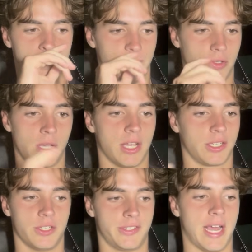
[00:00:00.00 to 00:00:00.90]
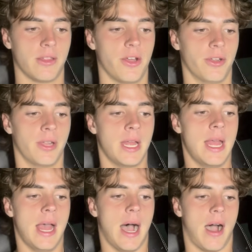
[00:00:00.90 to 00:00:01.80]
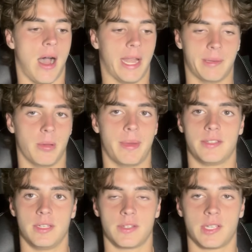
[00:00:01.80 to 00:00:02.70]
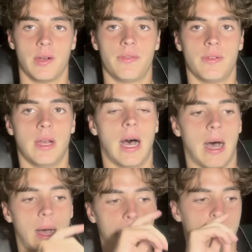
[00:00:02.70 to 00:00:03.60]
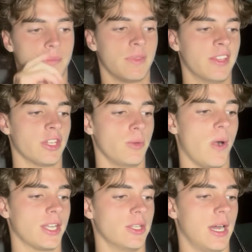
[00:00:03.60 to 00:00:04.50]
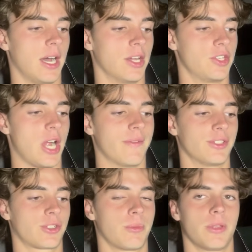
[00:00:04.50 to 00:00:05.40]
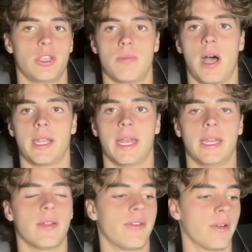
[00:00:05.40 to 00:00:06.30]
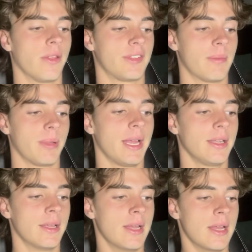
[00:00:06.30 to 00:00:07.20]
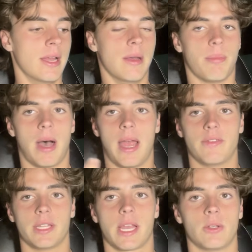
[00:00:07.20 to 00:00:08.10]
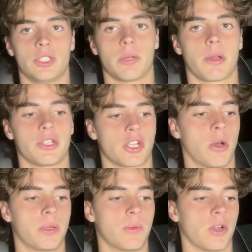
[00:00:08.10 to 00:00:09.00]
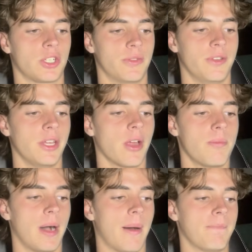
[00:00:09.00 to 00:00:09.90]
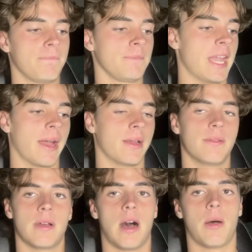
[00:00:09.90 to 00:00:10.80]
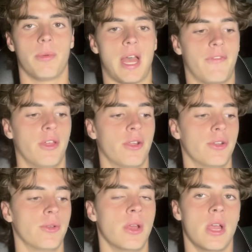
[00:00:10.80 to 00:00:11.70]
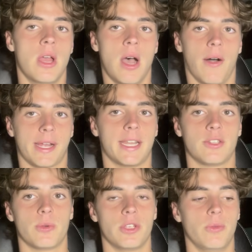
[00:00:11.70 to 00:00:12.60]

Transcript: You guys can just download it and implement it yourself. There's only one JavaScript that you might need for the template, but everything else you can probably just copy and watch this video. But yeah, without further ado, I'll get into it.